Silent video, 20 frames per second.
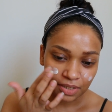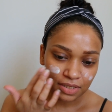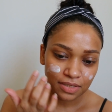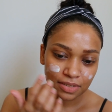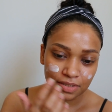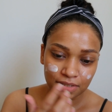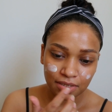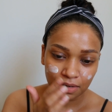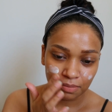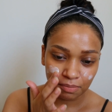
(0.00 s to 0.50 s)

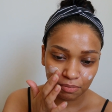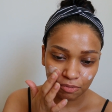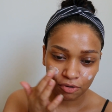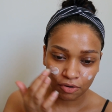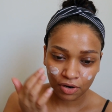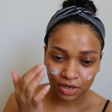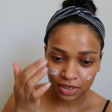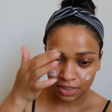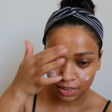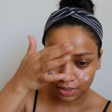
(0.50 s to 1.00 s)
this
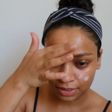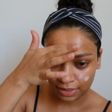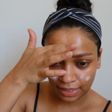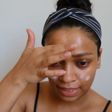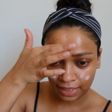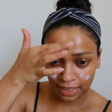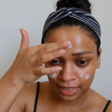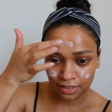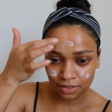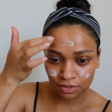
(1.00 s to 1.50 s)
product.
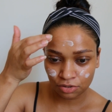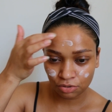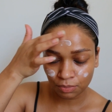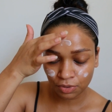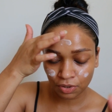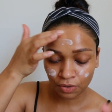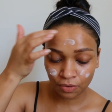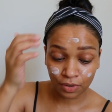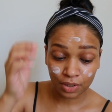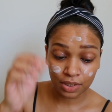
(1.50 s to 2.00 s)
And to
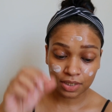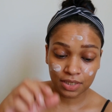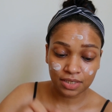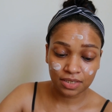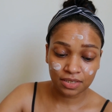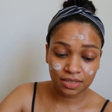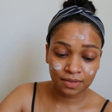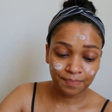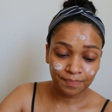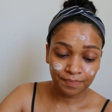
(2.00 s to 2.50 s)
be
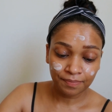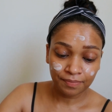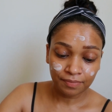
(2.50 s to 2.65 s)
honest,